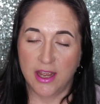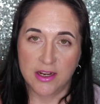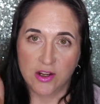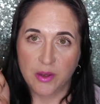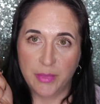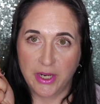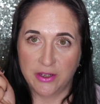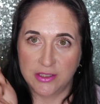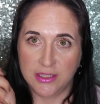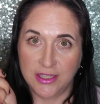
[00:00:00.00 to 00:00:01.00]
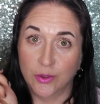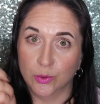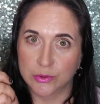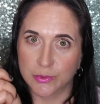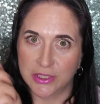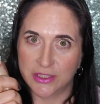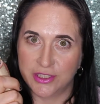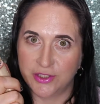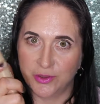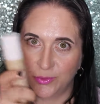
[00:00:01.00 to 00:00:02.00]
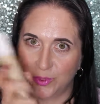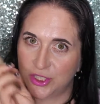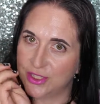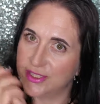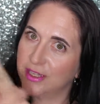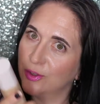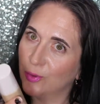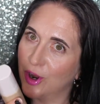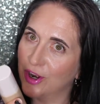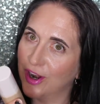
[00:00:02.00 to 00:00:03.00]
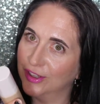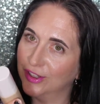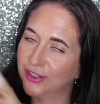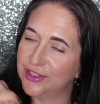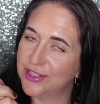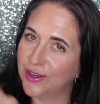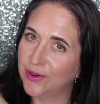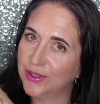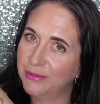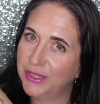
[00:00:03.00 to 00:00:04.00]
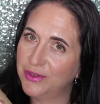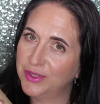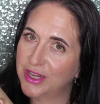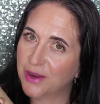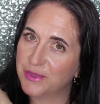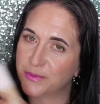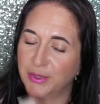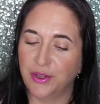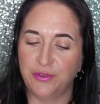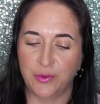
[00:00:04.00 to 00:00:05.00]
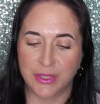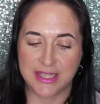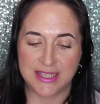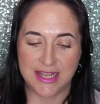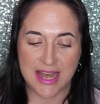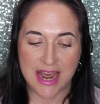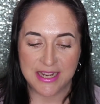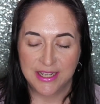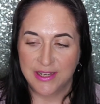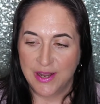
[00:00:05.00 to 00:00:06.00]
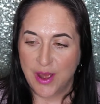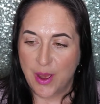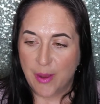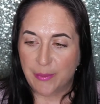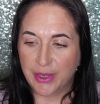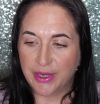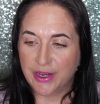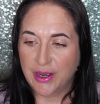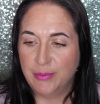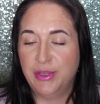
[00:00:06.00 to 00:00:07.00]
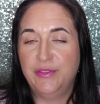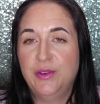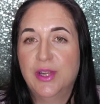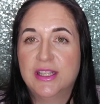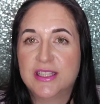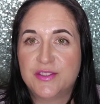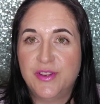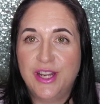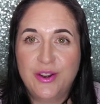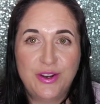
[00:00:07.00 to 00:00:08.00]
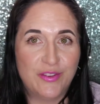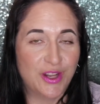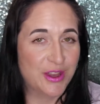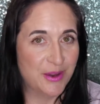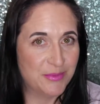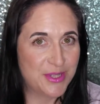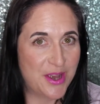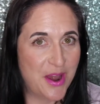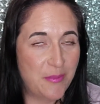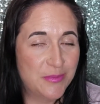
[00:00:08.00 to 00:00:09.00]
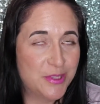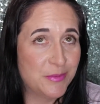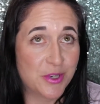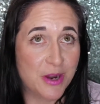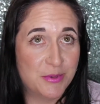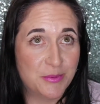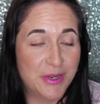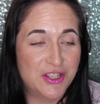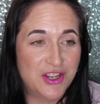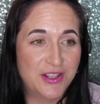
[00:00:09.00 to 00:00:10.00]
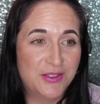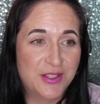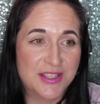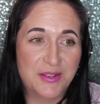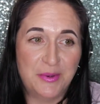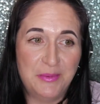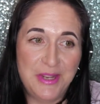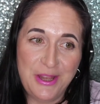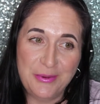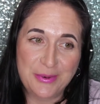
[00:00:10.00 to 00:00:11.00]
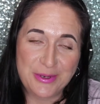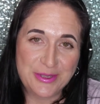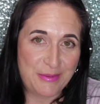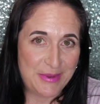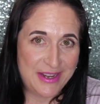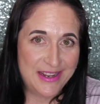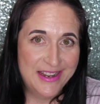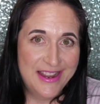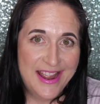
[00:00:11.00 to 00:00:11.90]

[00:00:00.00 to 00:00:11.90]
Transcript: And I'll compare it to the old one too, which is the wrong color. So let me know in the comments below if you want to see that. But if you like this video, give it a thumbs up, subscribe to my channel because it would mean the world to me,